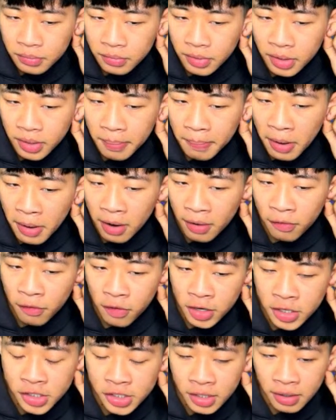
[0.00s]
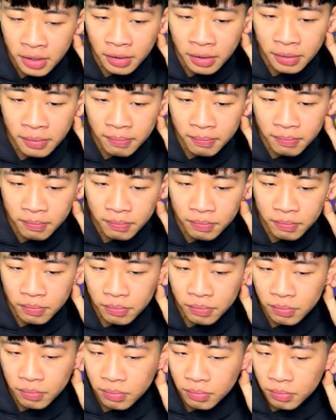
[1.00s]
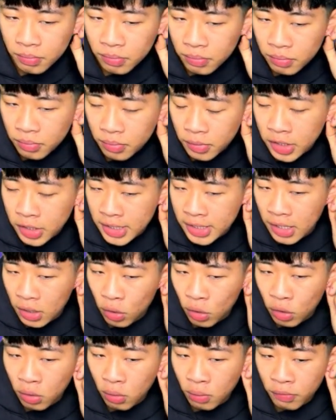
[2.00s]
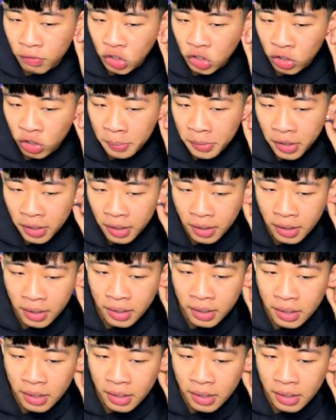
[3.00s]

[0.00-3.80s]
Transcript: Better fixture because it's at home for Trippier.